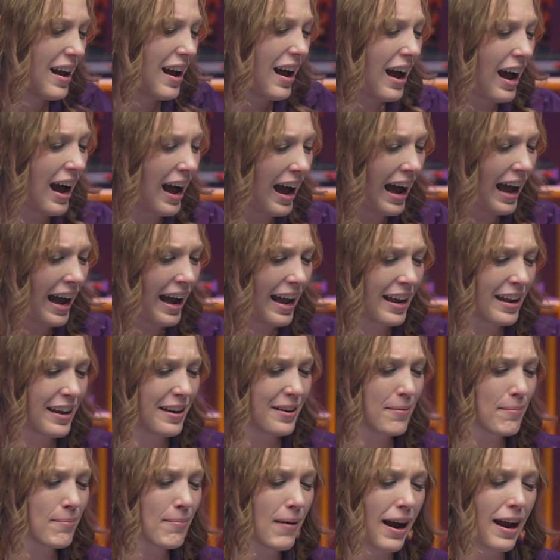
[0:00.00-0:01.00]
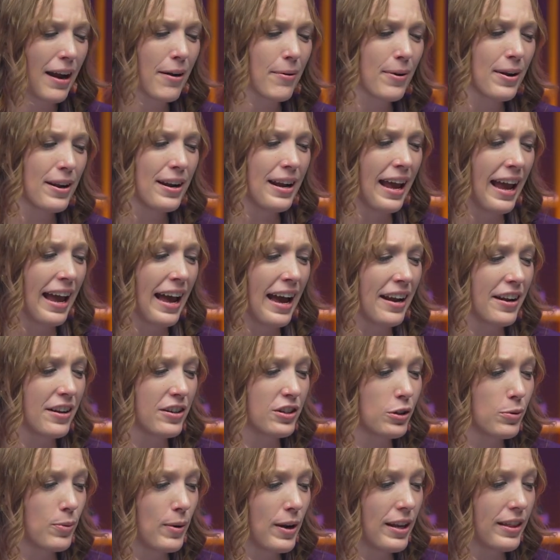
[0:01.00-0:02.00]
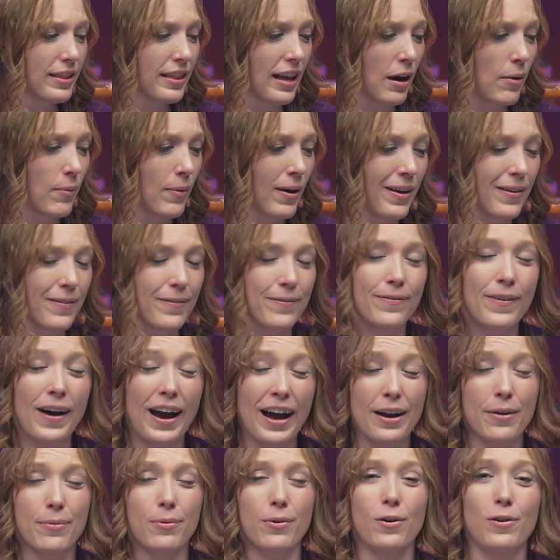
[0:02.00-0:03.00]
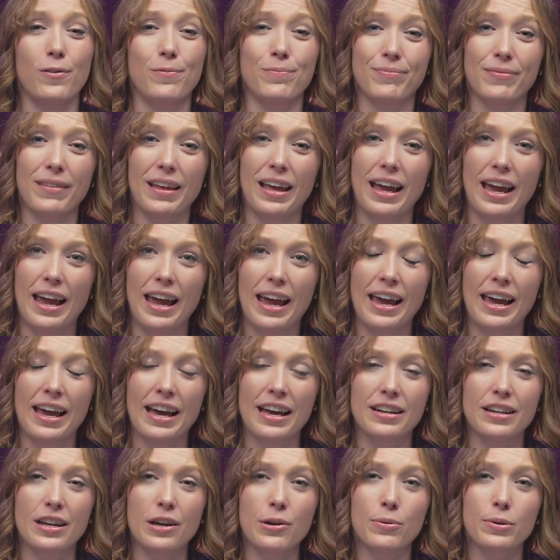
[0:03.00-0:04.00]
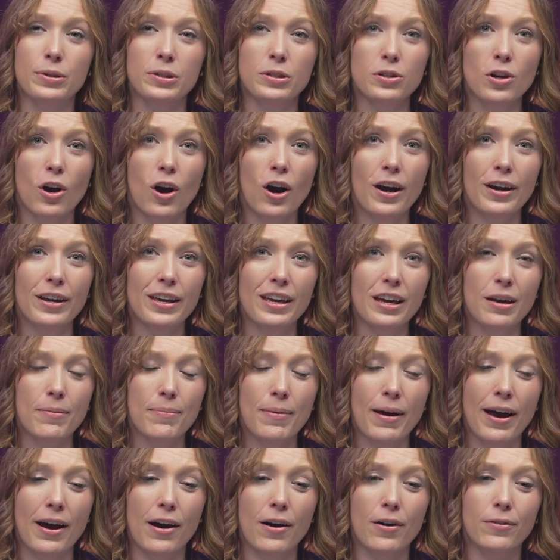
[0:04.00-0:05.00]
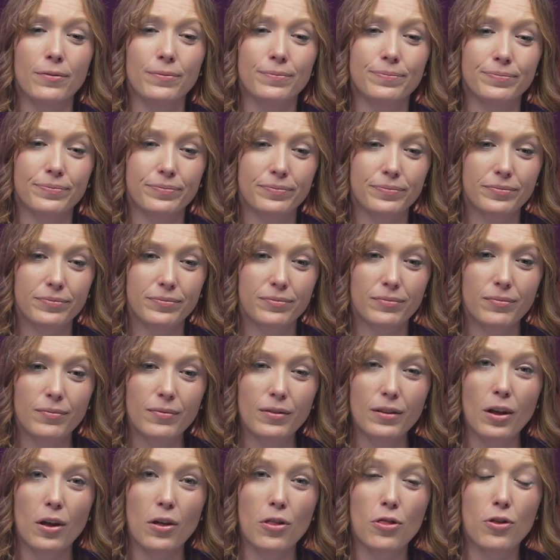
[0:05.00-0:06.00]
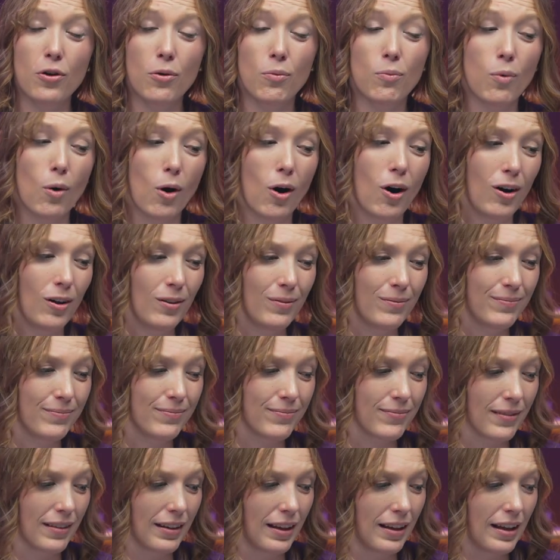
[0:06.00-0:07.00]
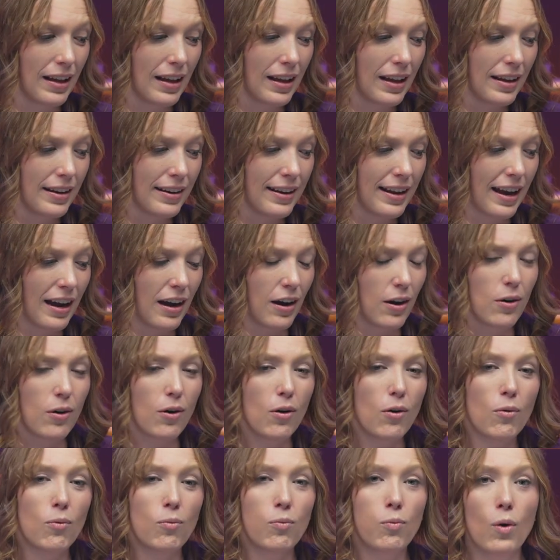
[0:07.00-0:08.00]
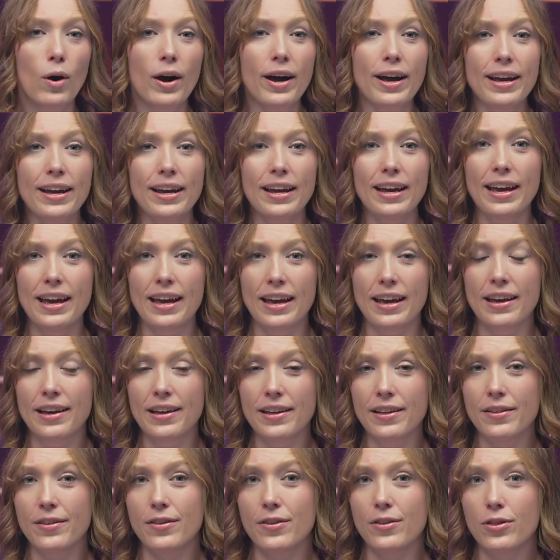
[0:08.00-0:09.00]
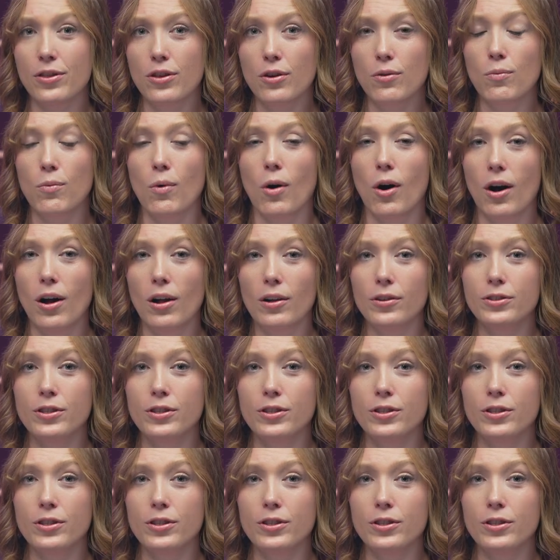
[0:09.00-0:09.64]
Myron had a tweet that went viral, and it was talking about the wall. Now, what is the wall?